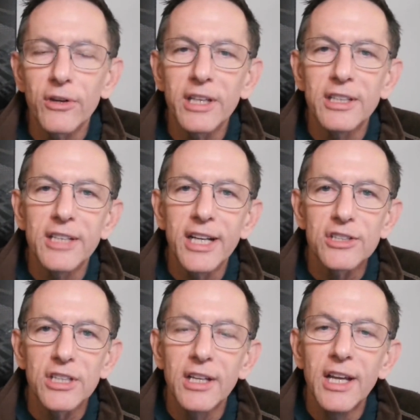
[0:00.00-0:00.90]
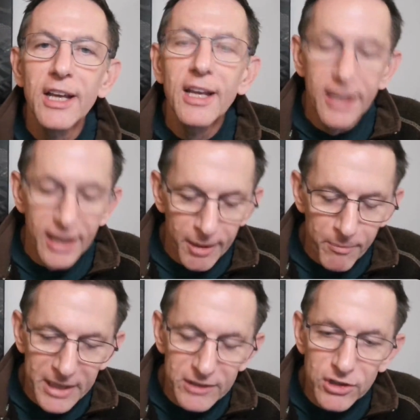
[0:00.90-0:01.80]
detection.
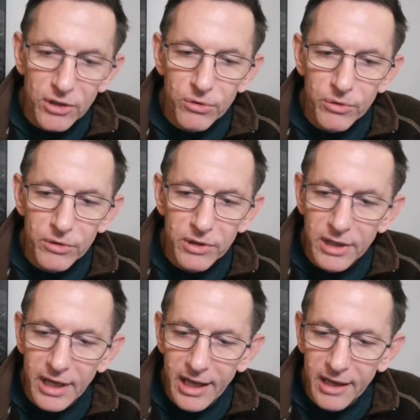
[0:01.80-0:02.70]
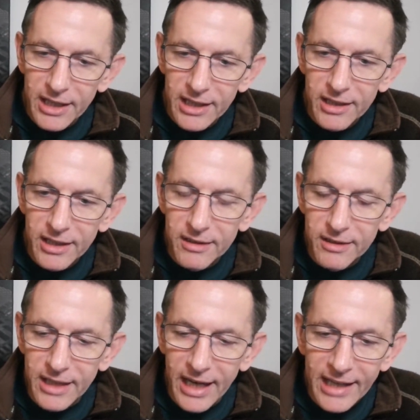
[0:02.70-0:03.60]
And so I think that
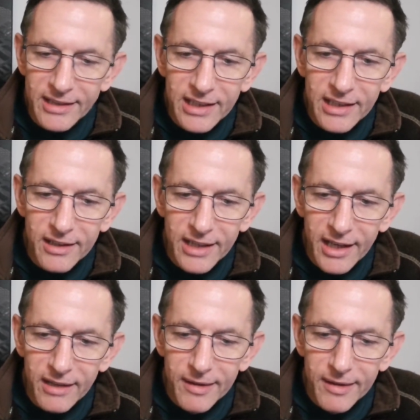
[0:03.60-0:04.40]
the idea that